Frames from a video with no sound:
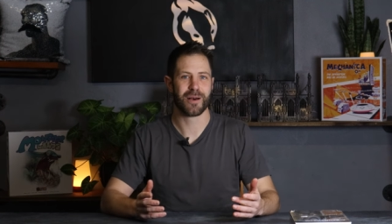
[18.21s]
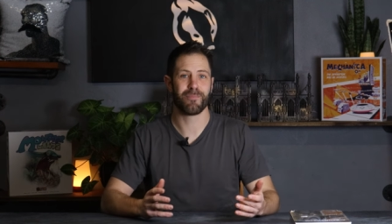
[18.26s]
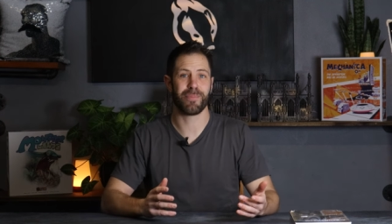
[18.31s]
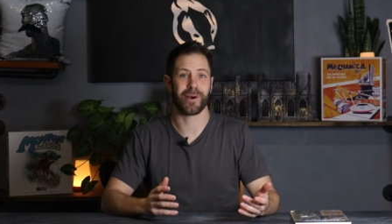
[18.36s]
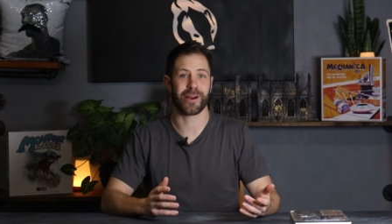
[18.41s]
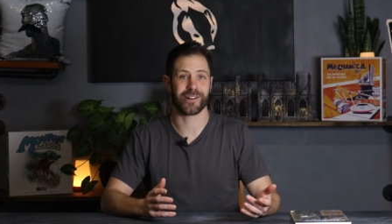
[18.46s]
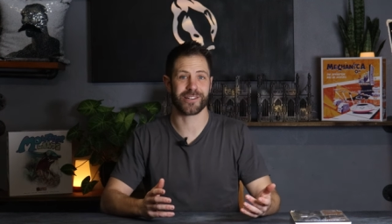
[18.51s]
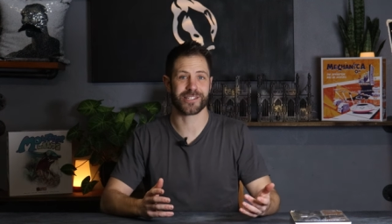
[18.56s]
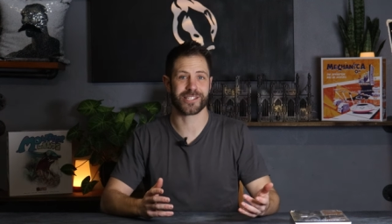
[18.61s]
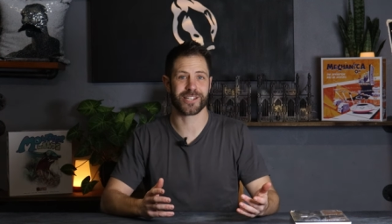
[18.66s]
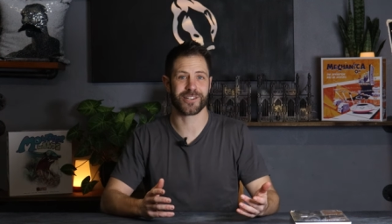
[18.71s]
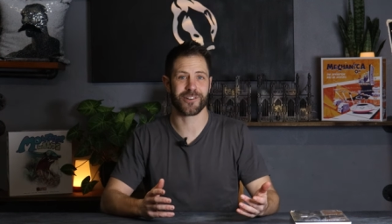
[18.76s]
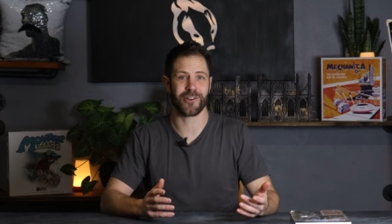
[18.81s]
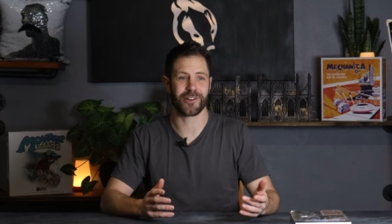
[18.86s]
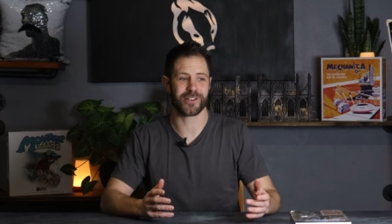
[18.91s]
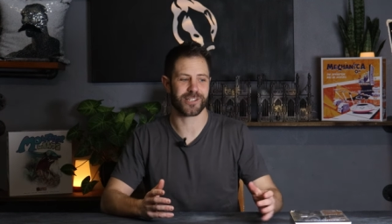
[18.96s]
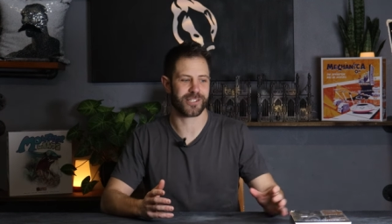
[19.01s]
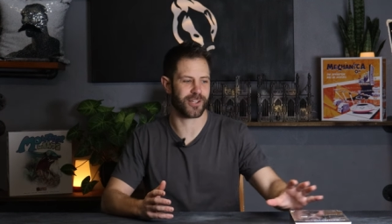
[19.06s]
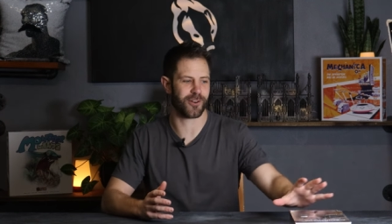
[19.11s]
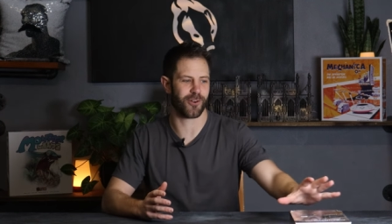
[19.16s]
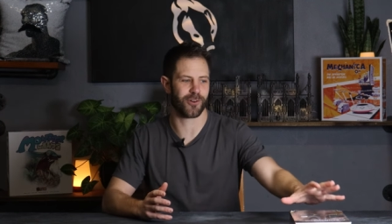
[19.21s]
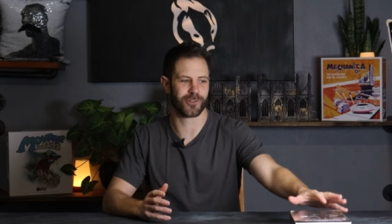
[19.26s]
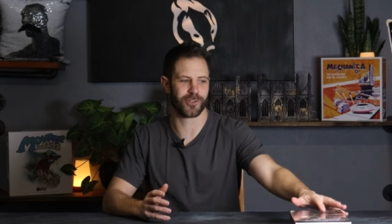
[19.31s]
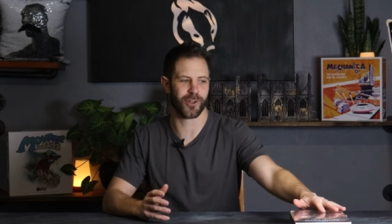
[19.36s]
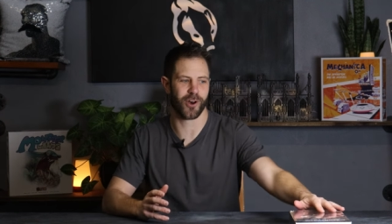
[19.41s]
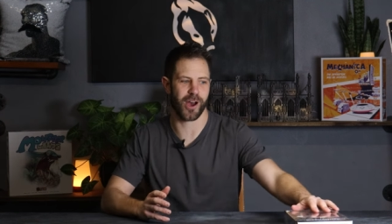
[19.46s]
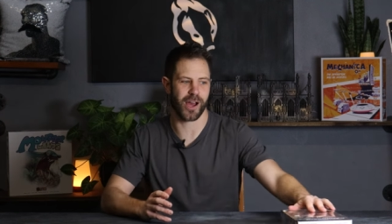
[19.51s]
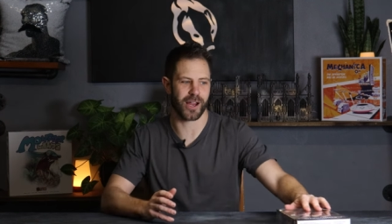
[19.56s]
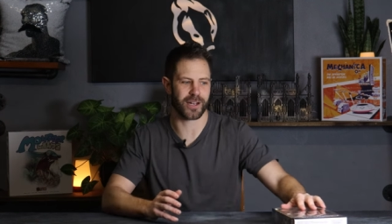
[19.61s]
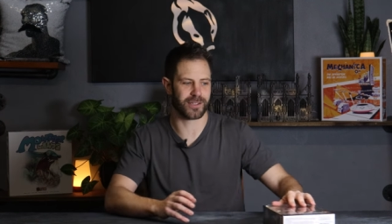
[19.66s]
but I did notice that
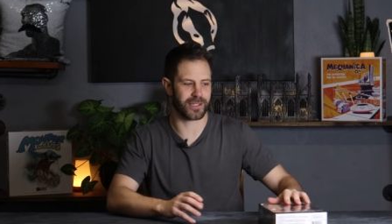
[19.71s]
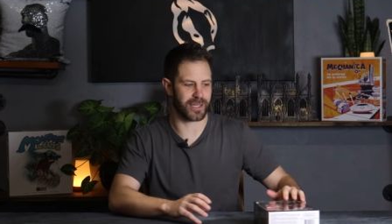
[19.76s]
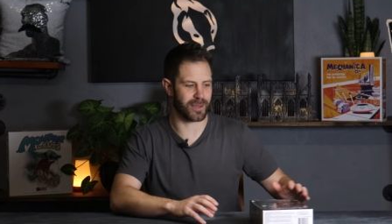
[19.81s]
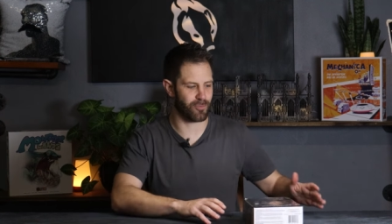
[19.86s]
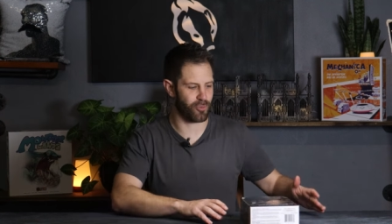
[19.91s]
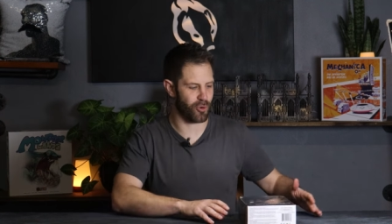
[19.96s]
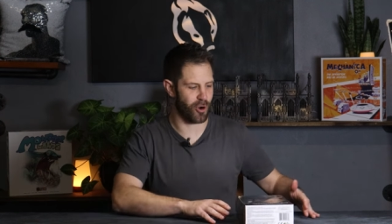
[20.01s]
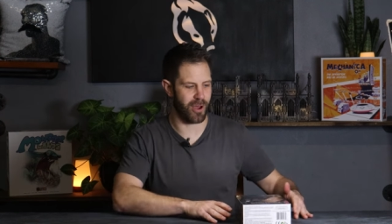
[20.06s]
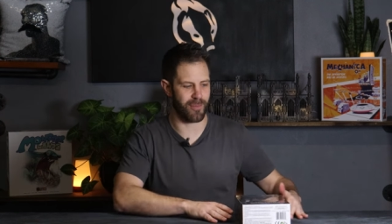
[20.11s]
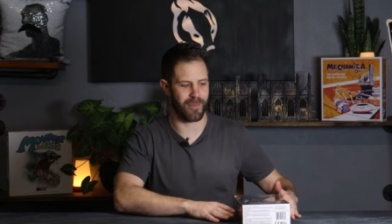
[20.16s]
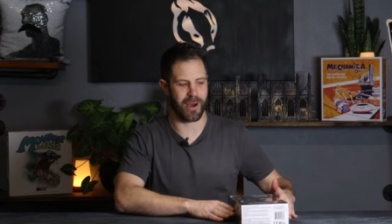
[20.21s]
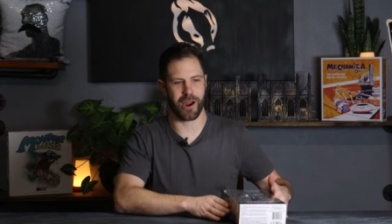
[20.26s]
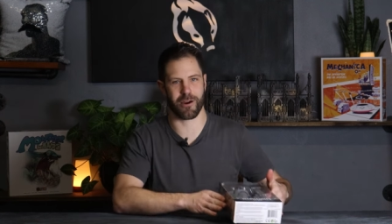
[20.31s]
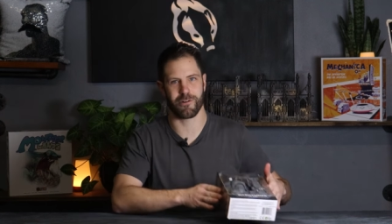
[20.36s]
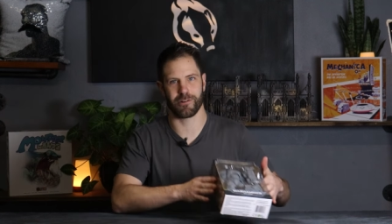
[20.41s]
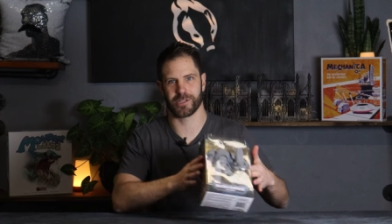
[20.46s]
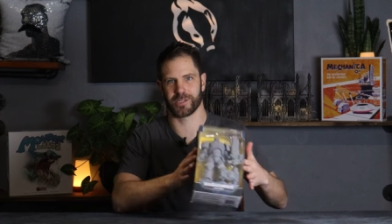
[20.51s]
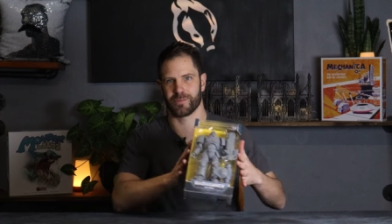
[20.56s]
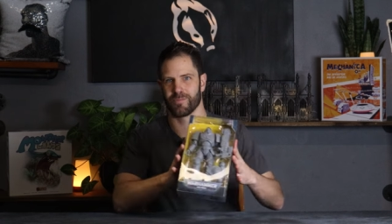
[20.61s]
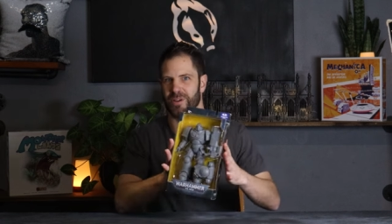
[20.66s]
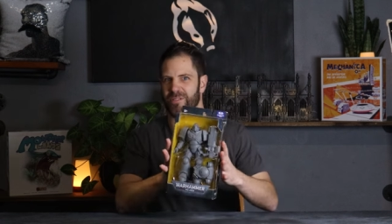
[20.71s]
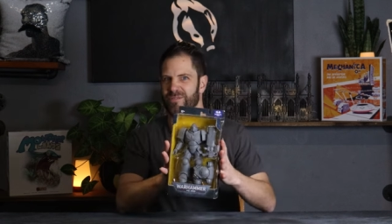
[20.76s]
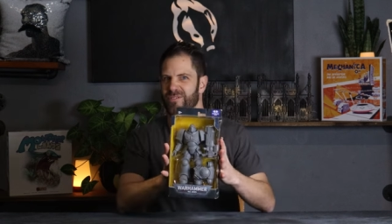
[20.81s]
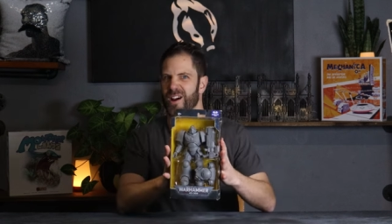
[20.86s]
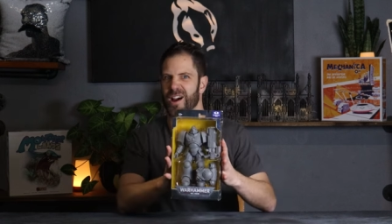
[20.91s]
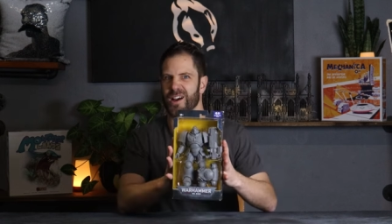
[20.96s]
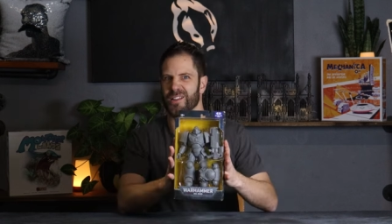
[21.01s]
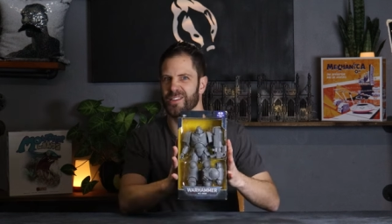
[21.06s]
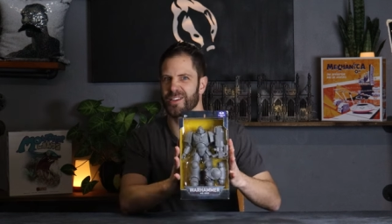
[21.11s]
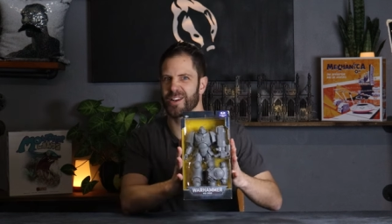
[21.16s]
online, the Primaris
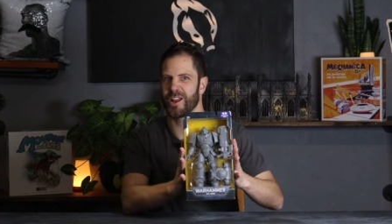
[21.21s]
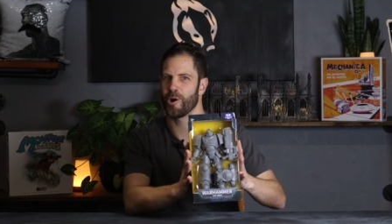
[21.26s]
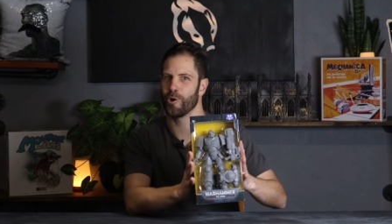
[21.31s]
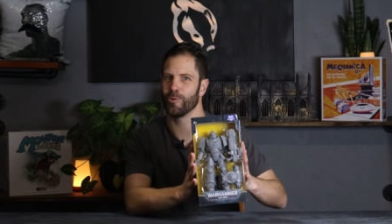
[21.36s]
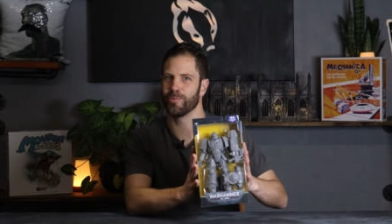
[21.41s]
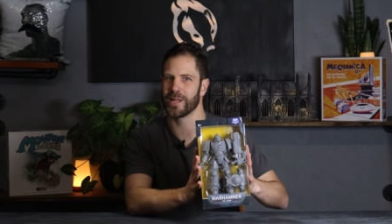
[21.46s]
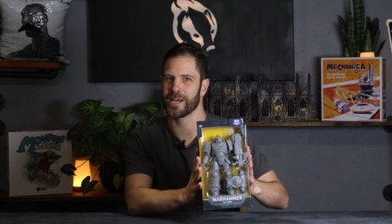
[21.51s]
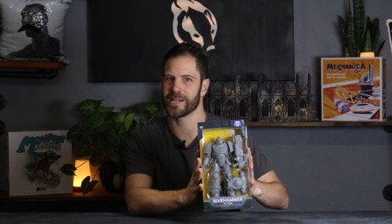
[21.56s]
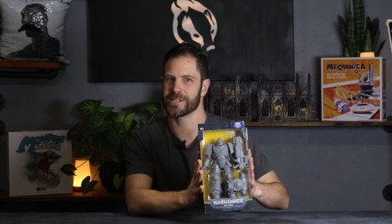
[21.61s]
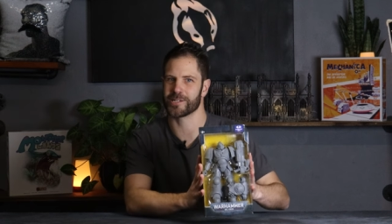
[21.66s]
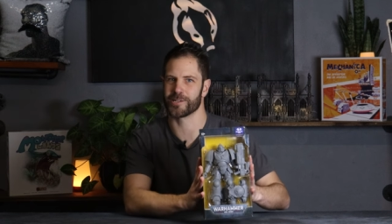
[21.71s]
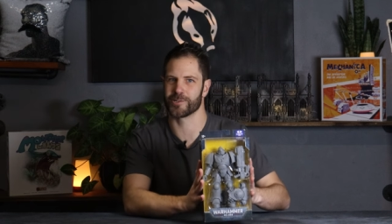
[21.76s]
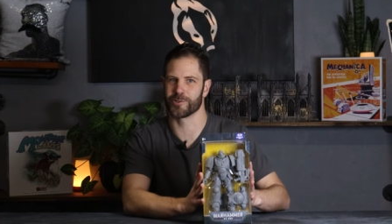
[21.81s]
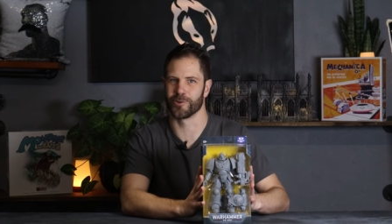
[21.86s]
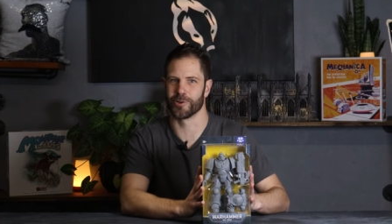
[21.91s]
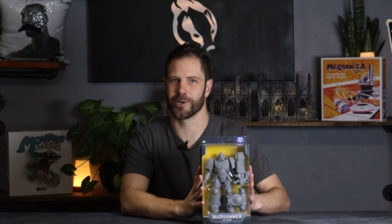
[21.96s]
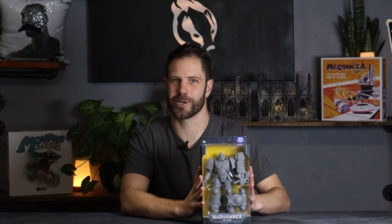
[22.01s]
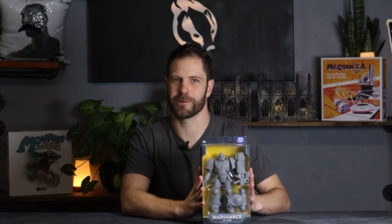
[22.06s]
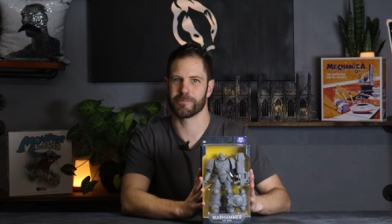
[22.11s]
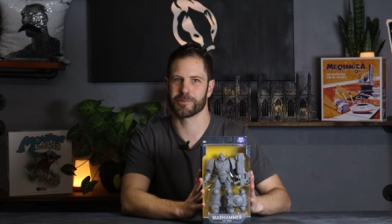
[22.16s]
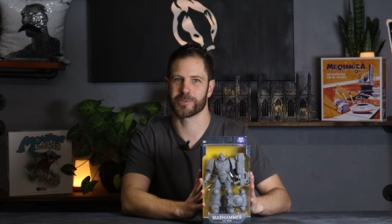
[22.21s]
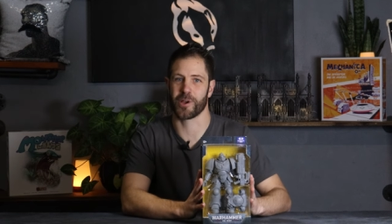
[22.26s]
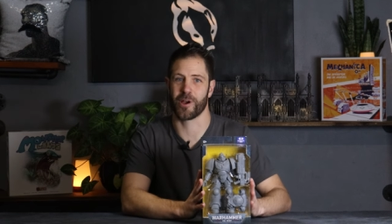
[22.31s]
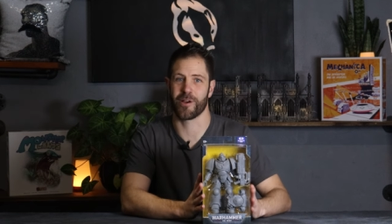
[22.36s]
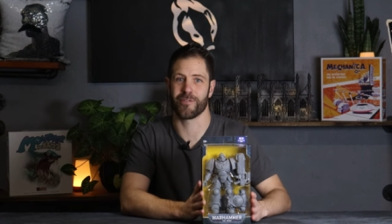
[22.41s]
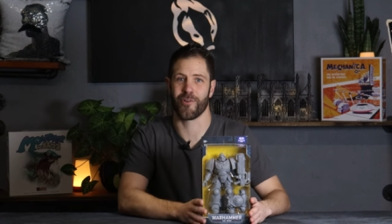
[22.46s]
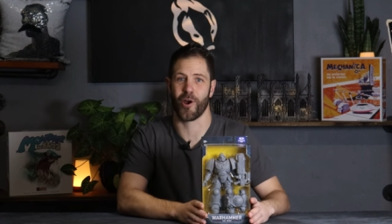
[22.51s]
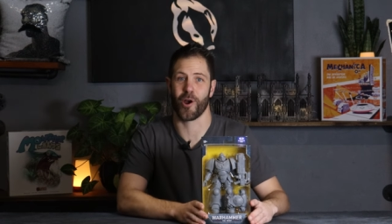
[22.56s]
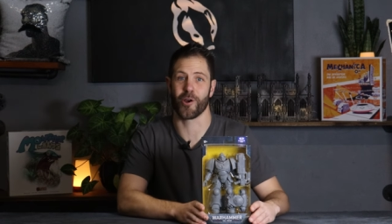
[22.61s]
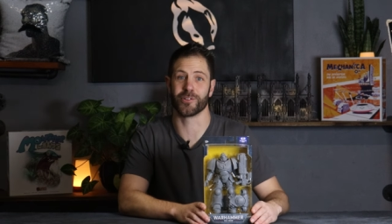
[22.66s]
McFarlane Hellblaster toy was
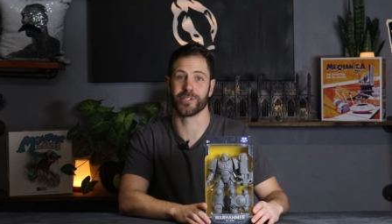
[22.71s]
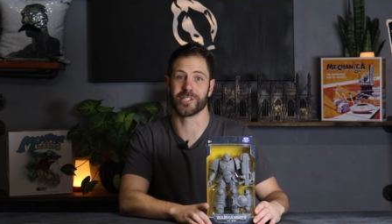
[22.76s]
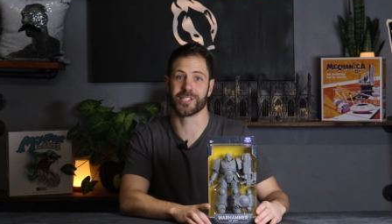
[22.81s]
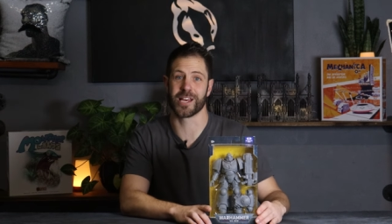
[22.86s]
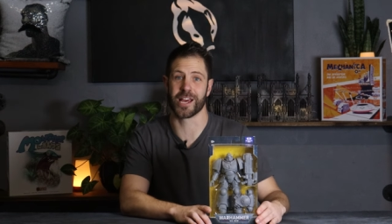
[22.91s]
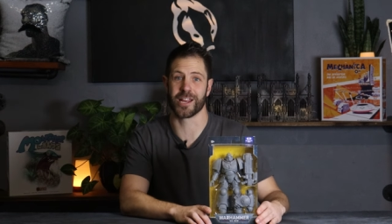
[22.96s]
going for only